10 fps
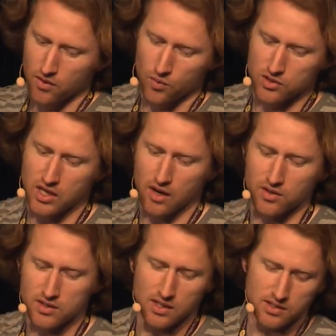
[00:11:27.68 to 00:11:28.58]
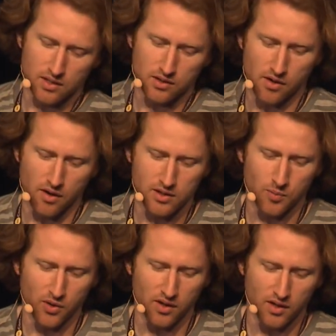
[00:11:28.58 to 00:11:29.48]
which guarantees that they're hard to
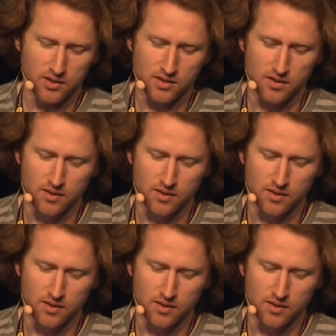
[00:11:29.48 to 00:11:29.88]
predict.